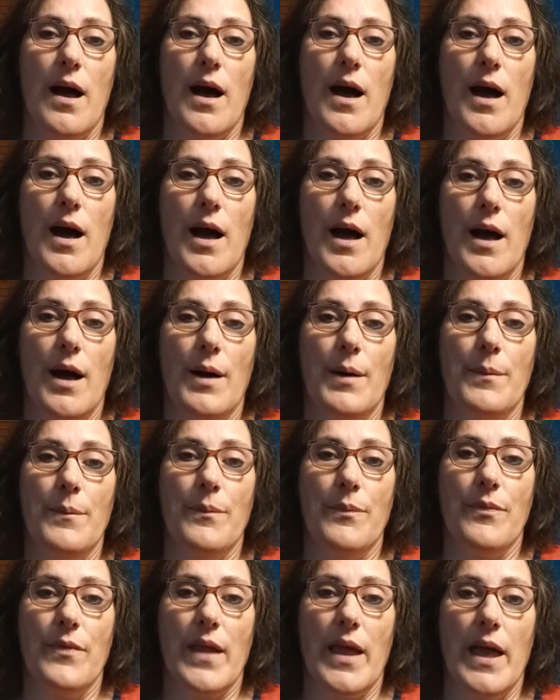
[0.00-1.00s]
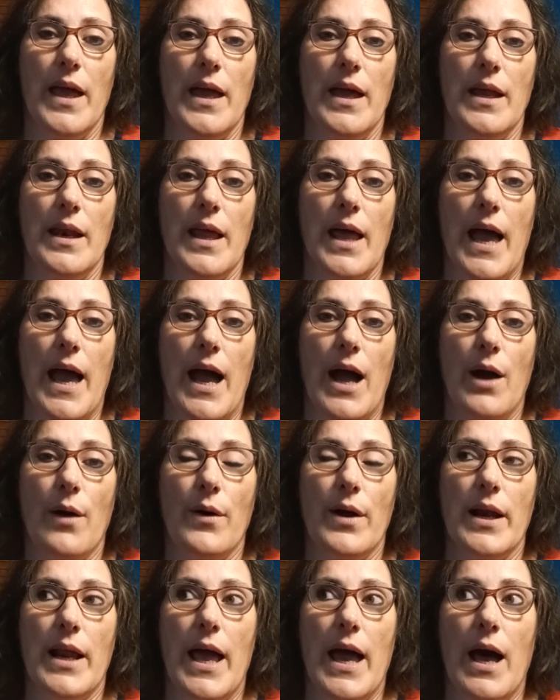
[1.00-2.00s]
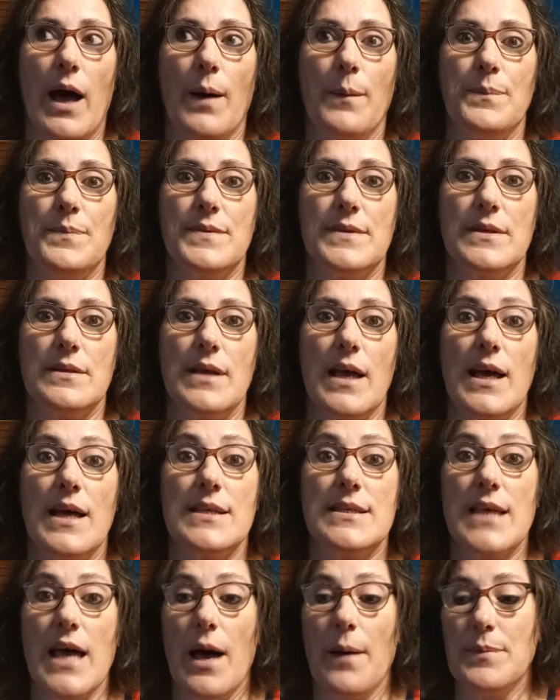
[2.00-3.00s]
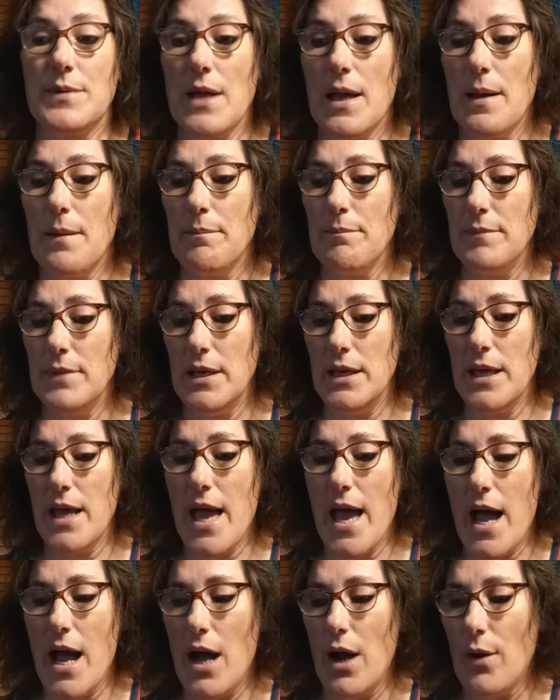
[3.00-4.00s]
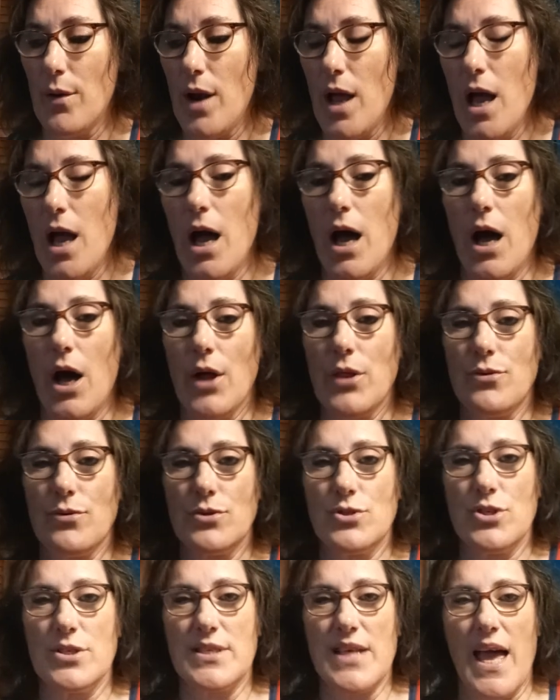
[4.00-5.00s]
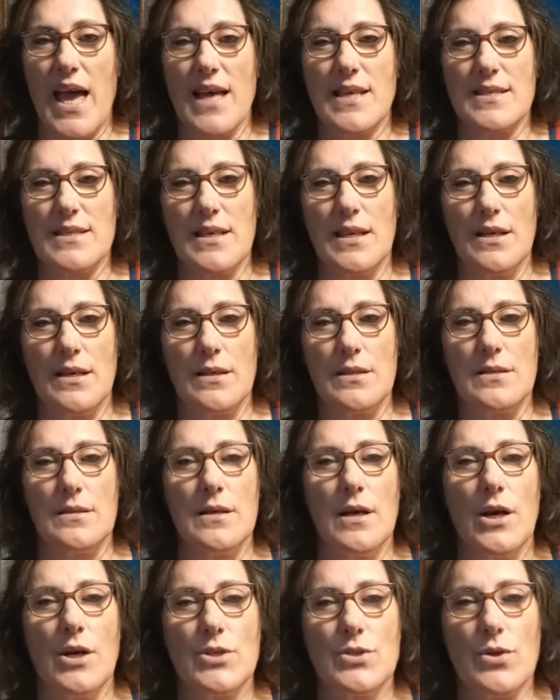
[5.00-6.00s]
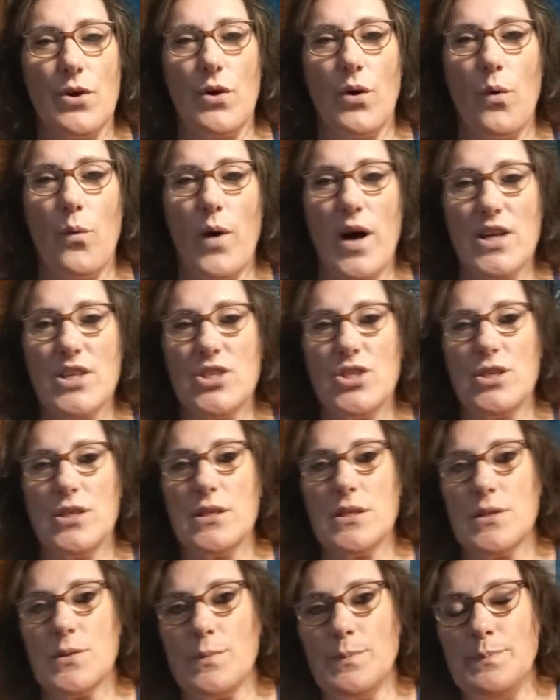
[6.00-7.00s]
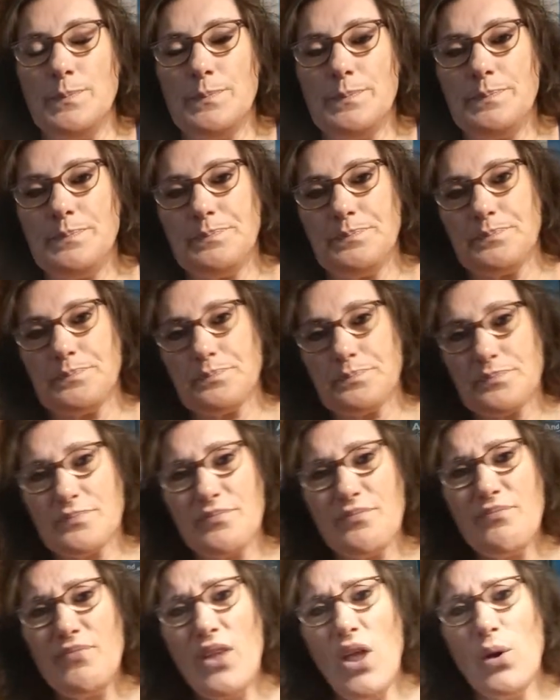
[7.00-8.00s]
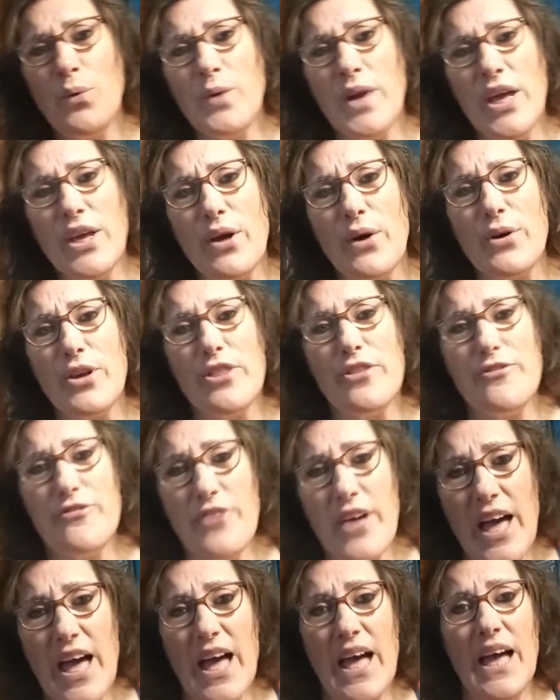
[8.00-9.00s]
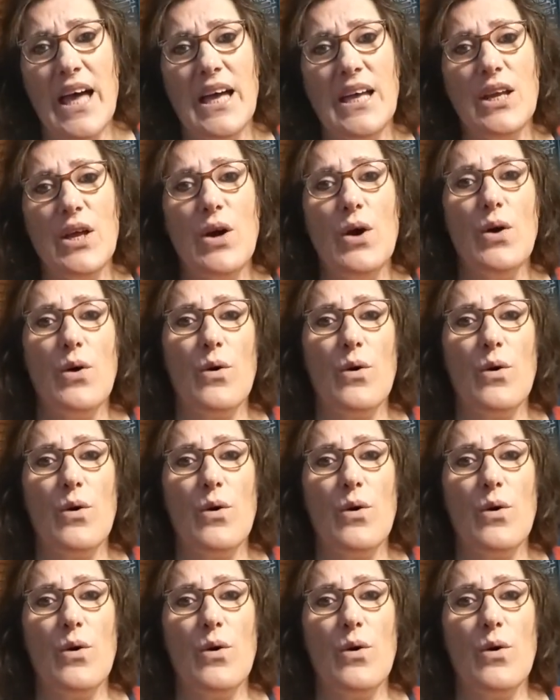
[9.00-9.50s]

and how it has helped me out through just asking certain questions when I go to the vet